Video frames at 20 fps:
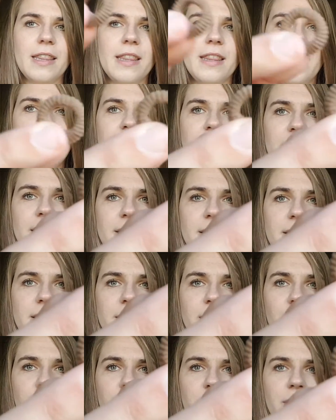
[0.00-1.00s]
These,
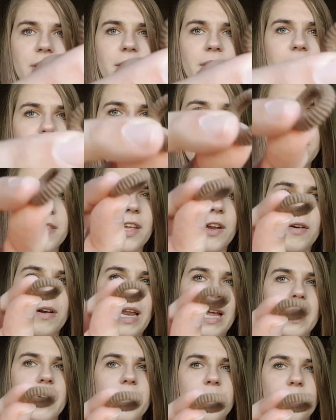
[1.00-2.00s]
look, they're
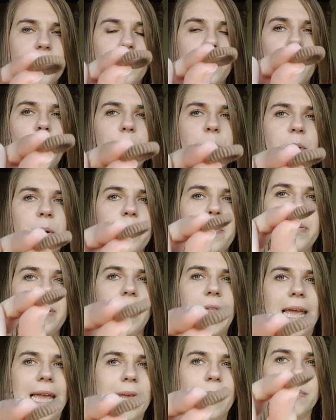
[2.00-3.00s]
like proper
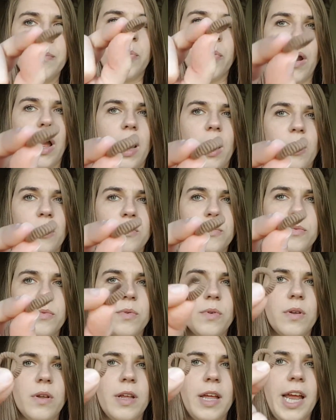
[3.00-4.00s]
plain
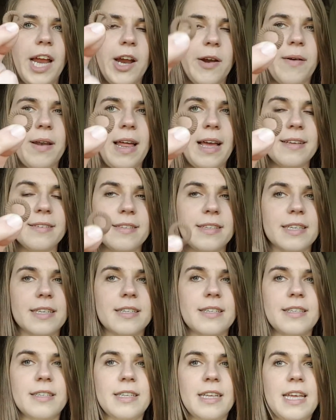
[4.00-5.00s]
brown hair
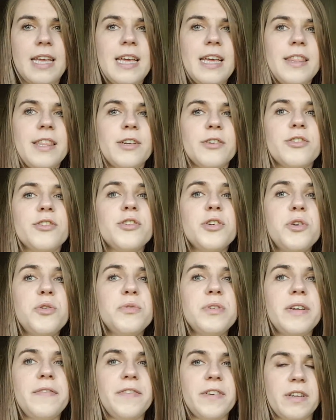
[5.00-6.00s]
elastics. They're so
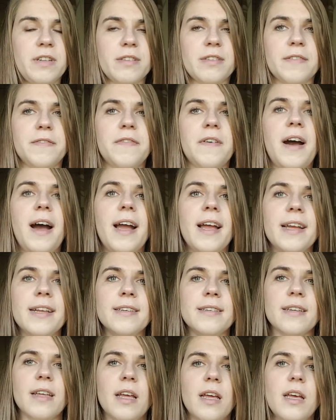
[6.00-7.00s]
difficult to find.